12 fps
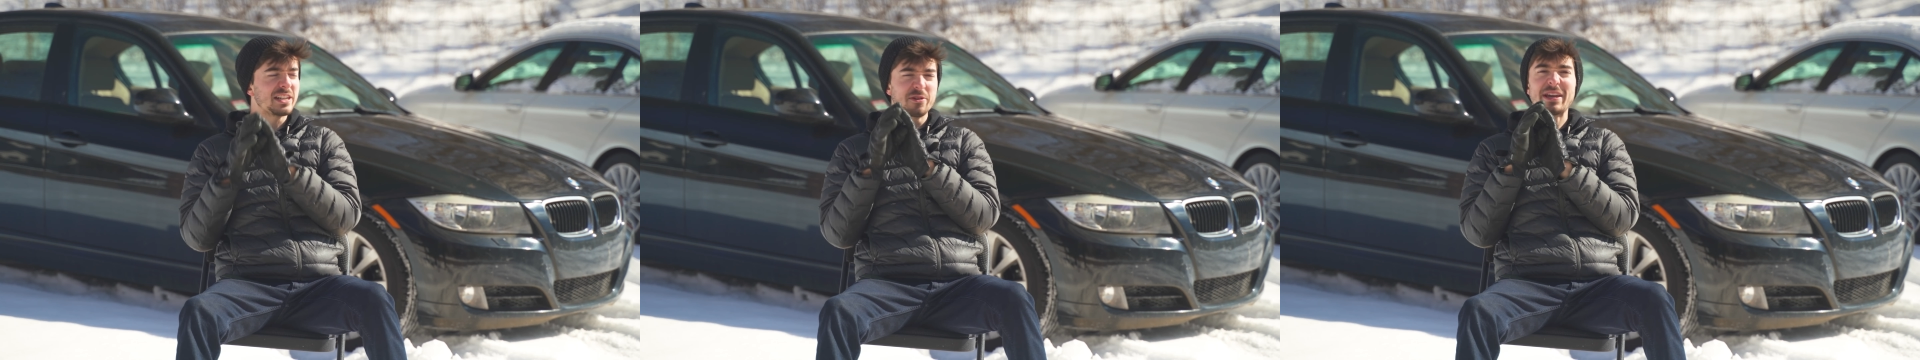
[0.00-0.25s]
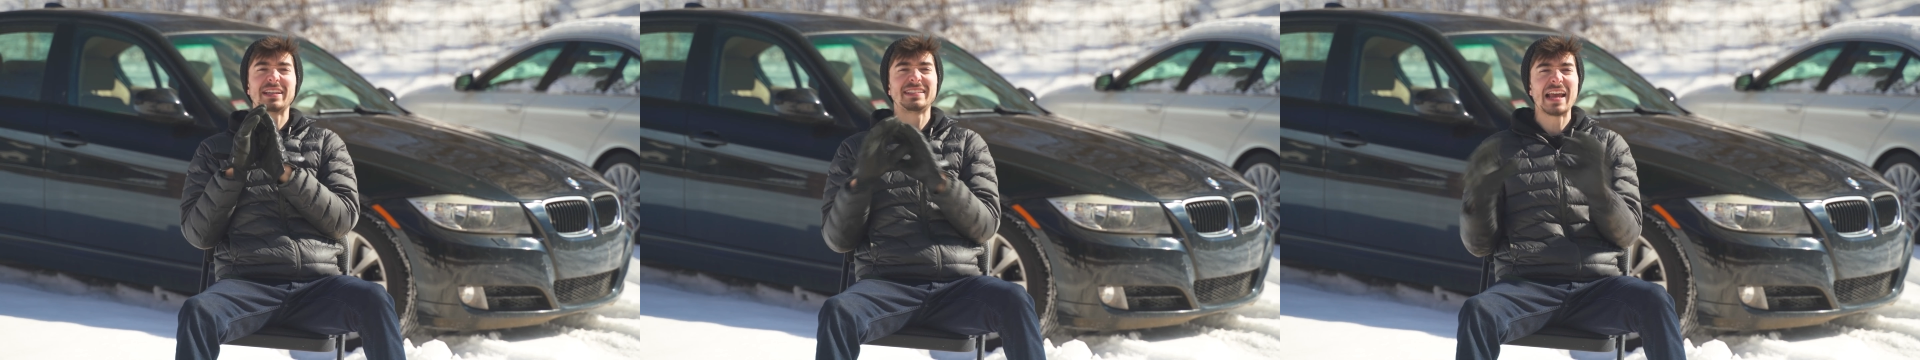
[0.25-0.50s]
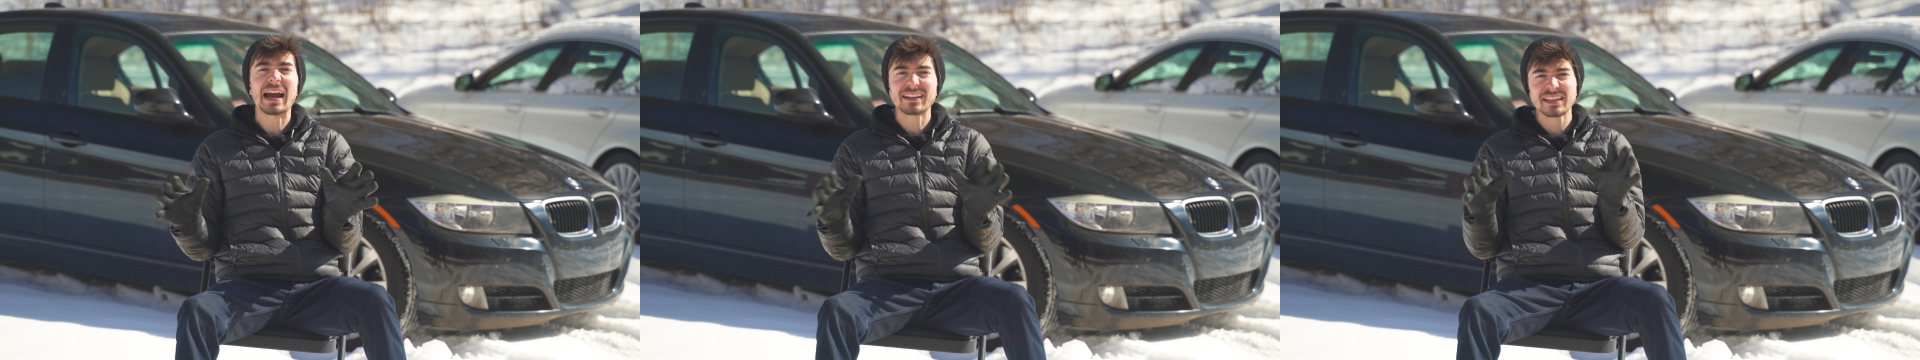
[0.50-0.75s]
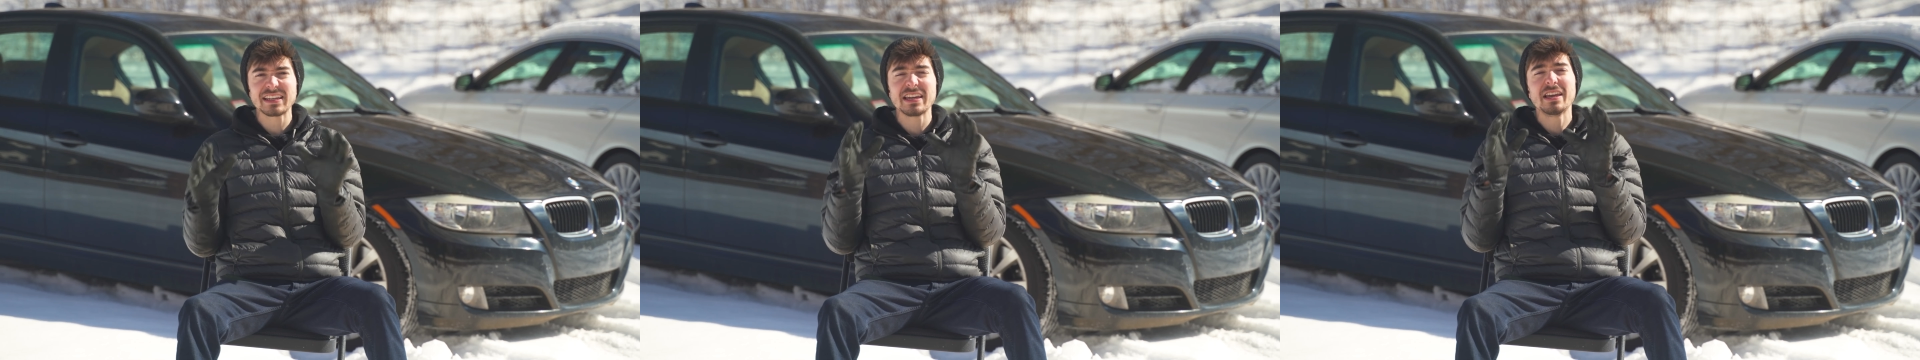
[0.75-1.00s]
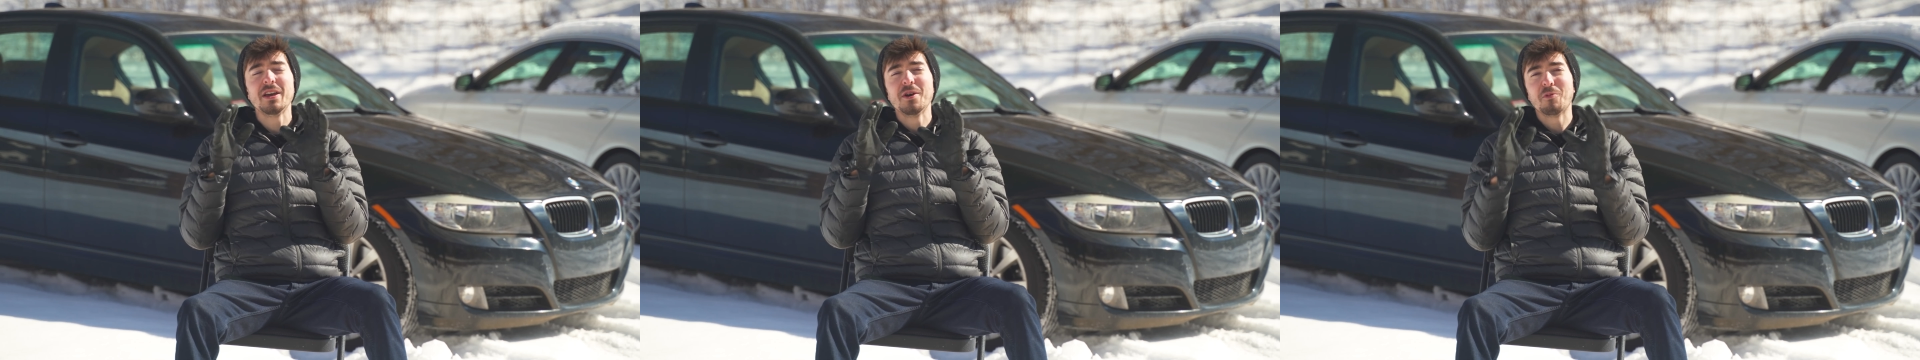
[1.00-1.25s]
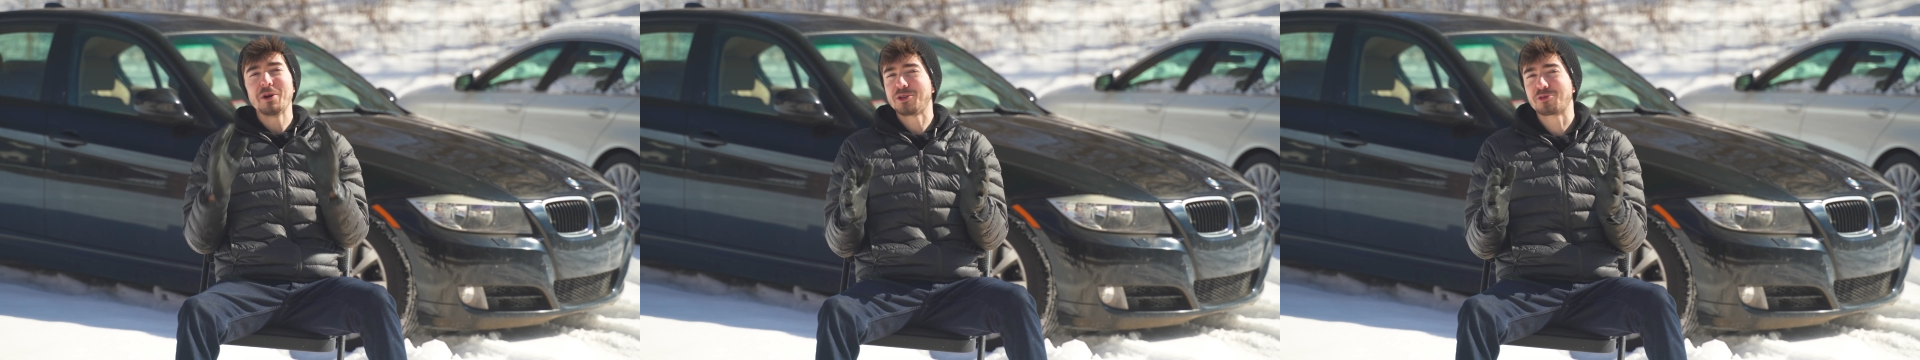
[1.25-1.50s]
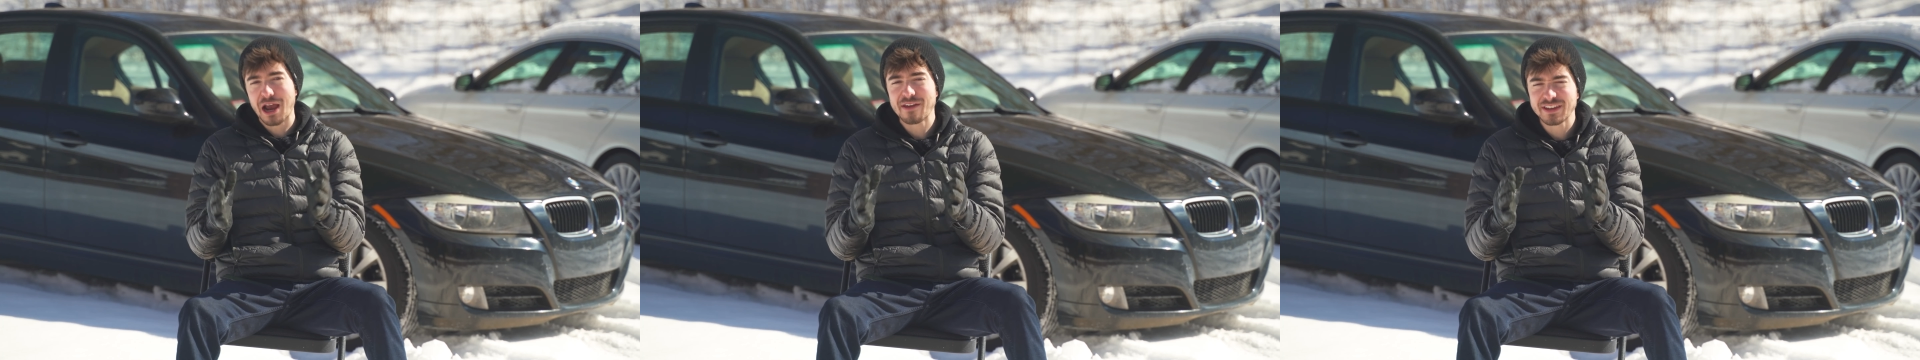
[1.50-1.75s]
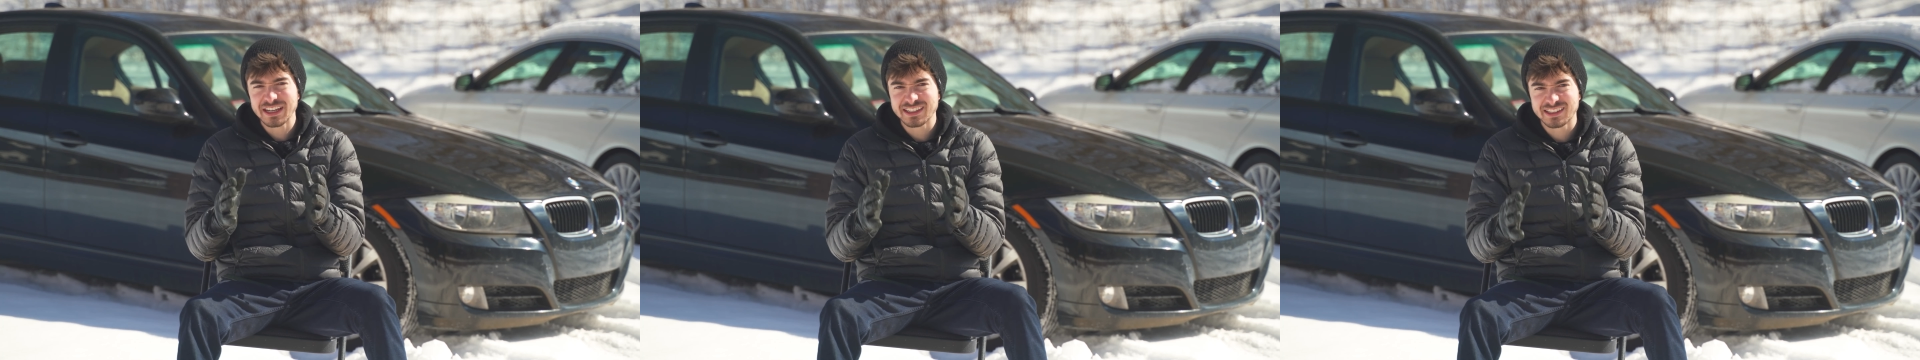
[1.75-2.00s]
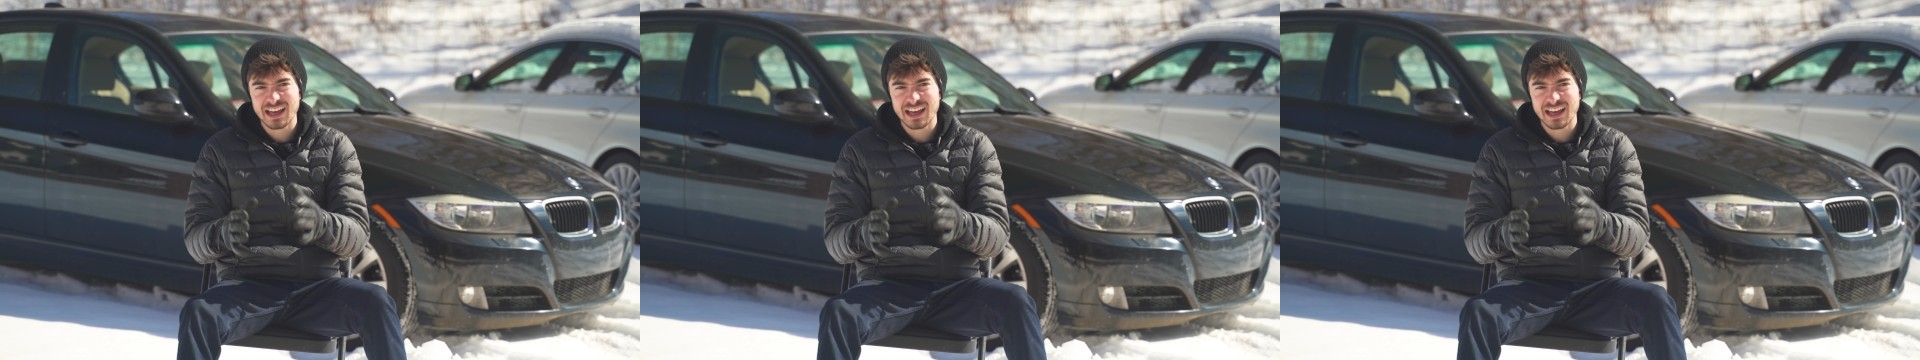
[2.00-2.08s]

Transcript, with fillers: you know, exactly what driving is